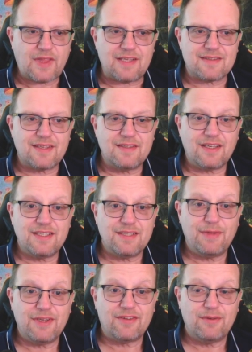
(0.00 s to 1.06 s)
Sun Titan
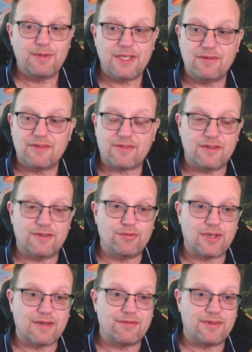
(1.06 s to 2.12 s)
makes an appearance to
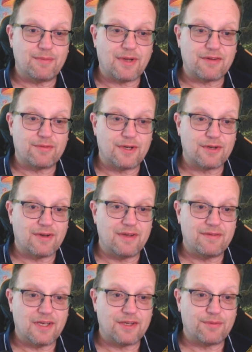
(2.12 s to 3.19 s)
bring everything back from our
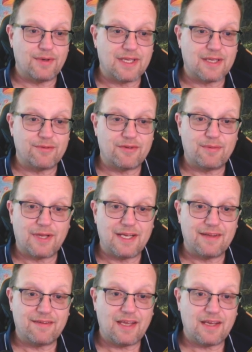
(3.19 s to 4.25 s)
graveyard when it comes into play and
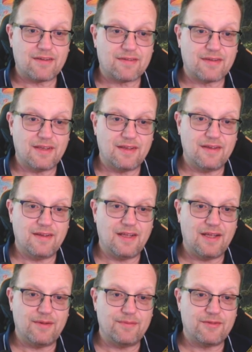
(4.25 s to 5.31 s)
attacks.
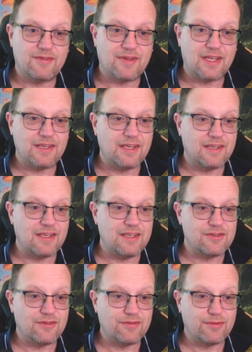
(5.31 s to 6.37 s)
Um, Titania,
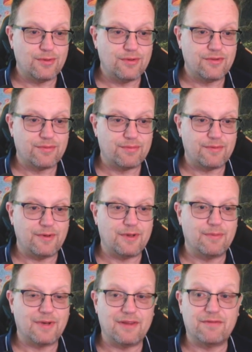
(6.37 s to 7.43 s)
Nature's Force, you can
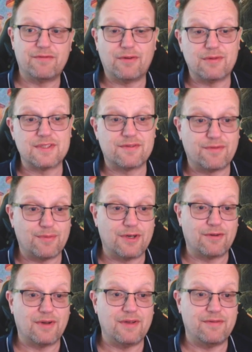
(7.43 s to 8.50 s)
play the Forest from our
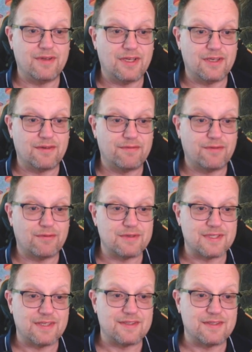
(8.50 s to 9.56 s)
graveyard.
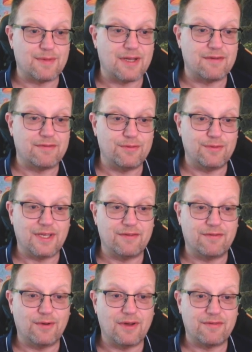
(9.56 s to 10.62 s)
Forest enters the battlefield, you get
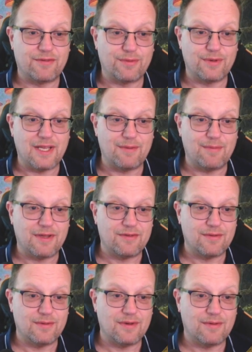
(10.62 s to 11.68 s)
5 3
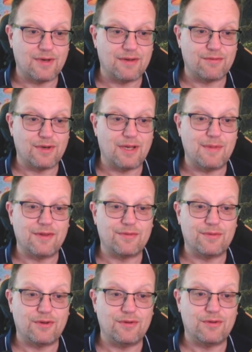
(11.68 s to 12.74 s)
Elemental, and whenever an
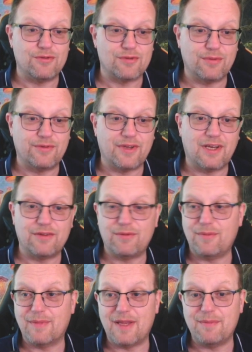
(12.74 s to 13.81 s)
Elemental you control dies, we
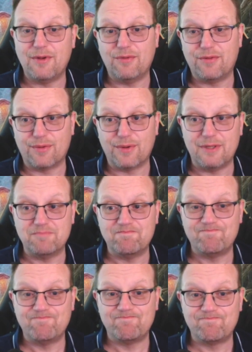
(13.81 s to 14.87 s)
may mill 3.
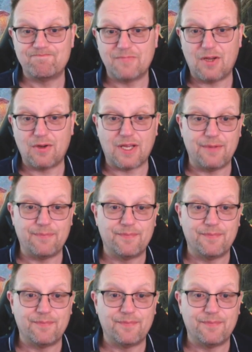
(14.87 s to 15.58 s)
Okay.